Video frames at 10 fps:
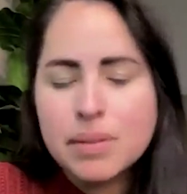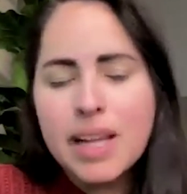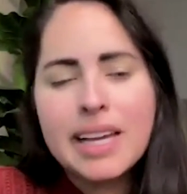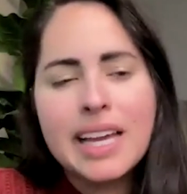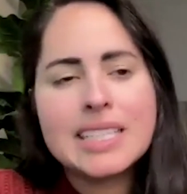
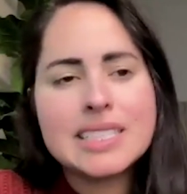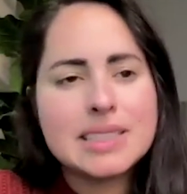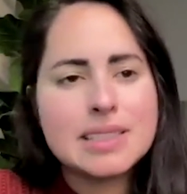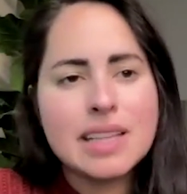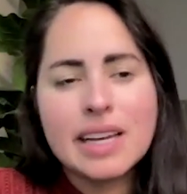
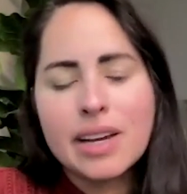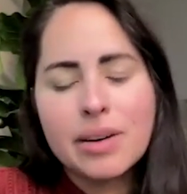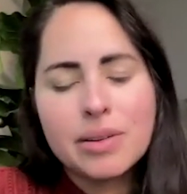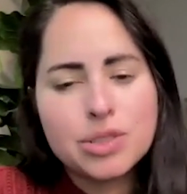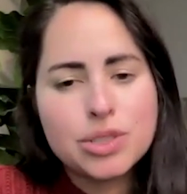plugins that can
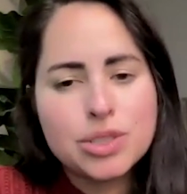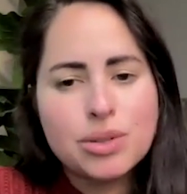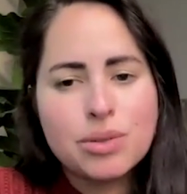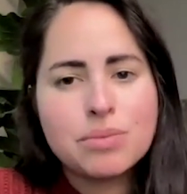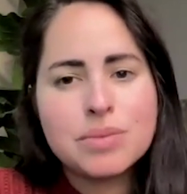go into
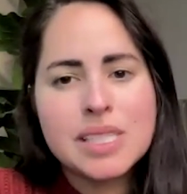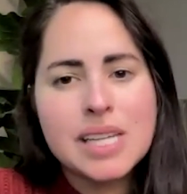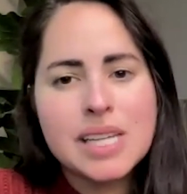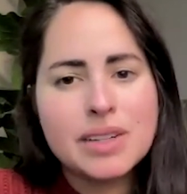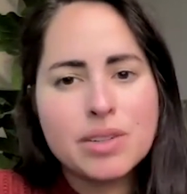Zoom to
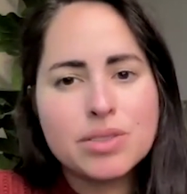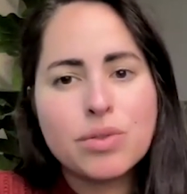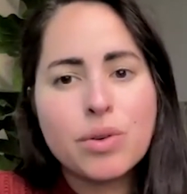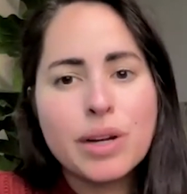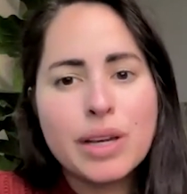take notes for